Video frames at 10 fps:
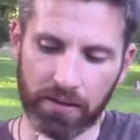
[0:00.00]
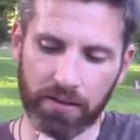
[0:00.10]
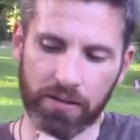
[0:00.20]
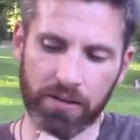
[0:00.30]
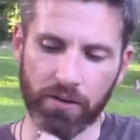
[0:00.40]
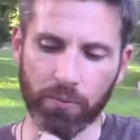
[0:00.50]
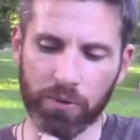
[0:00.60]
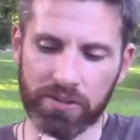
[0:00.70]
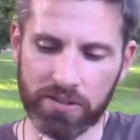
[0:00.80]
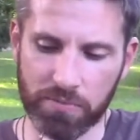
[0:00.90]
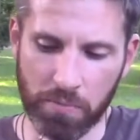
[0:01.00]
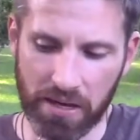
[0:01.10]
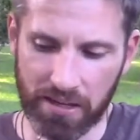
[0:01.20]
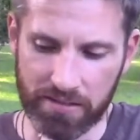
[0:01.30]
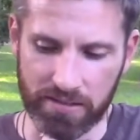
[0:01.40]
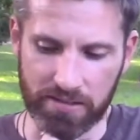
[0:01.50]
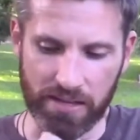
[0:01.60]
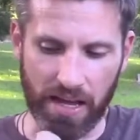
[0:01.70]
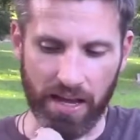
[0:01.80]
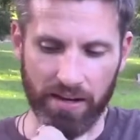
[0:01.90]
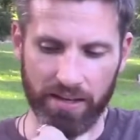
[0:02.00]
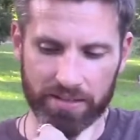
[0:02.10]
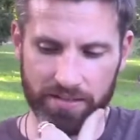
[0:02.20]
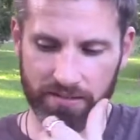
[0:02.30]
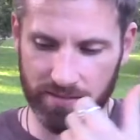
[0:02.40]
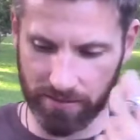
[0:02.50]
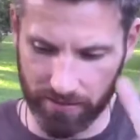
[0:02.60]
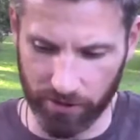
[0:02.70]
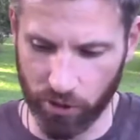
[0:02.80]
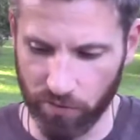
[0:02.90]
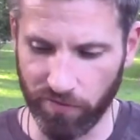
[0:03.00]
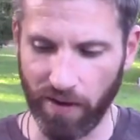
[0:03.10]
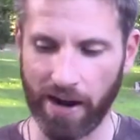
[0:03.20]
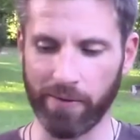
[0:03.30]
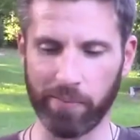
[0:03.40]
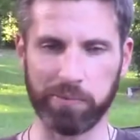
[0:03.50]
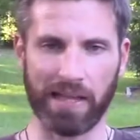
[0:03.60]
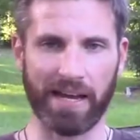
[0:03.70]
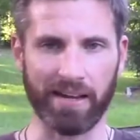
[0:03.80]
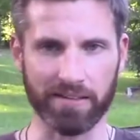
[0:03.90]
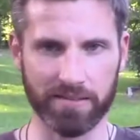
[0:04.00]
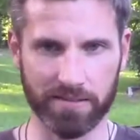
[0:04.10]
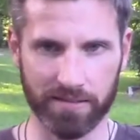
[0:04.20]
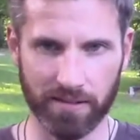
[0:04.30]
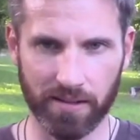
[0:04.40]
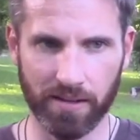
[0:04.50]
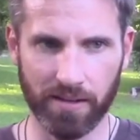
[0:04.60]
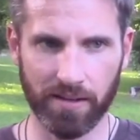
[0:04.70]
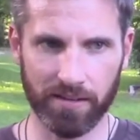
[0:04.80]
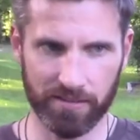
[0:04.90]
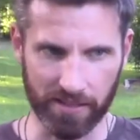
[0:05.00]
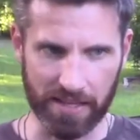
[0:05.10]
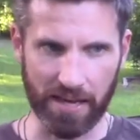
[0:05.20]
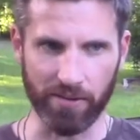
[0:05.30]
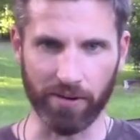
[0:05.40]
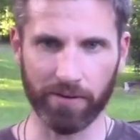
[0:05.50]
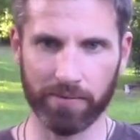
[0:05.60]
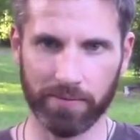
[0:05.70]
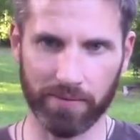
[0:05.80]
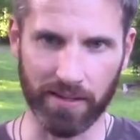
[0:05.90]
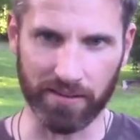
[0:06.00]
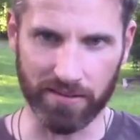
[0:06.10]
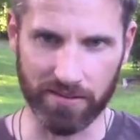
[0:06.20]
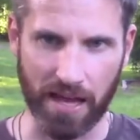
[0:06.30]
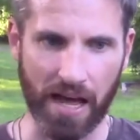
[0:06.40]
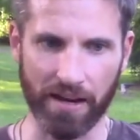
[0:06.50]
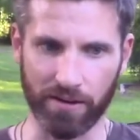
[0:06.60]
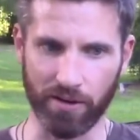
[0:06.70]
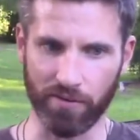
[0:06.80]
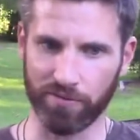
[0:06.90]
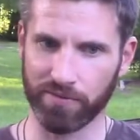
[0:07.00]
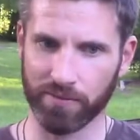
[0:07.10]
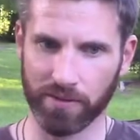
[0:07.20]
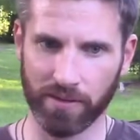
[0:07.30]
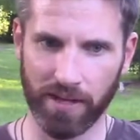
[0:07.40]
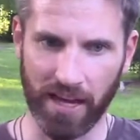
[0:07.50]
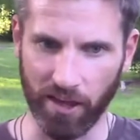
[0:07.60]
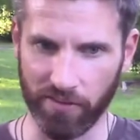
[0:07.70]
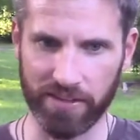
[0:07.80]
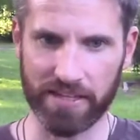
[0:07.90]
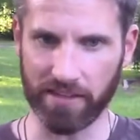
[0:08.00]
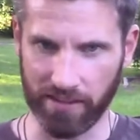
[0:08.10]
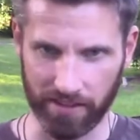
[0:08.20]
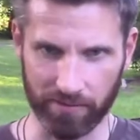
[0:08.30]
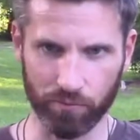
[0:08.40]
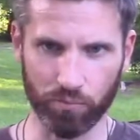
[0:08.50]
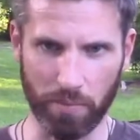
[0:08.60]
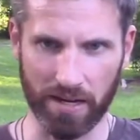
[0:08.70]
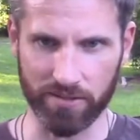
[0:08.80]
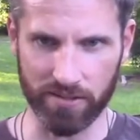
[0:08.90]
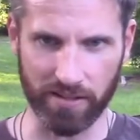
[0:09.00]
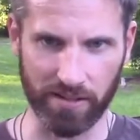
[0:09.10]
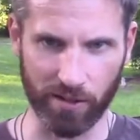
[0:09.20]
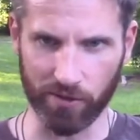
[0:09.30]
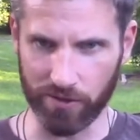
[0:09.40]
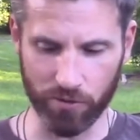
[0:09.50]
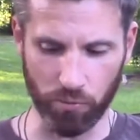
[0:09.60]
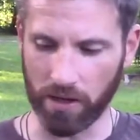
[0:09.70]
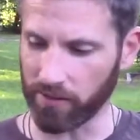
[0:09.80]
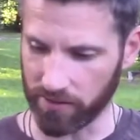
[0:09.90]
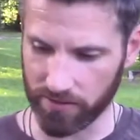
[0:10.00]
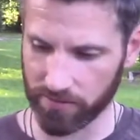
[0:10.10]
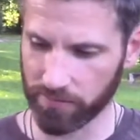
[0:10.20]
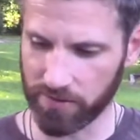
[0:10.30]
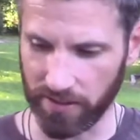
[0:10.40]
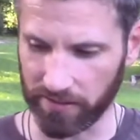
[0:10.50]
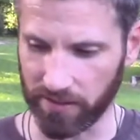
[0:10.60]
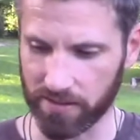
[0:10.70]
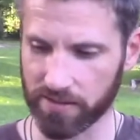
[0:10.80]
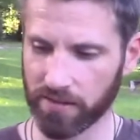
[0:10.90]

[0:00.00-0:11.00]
and what this means is that it's the two fiery planets together in the sign of health, healing, medicine, illness, wellness, sickness.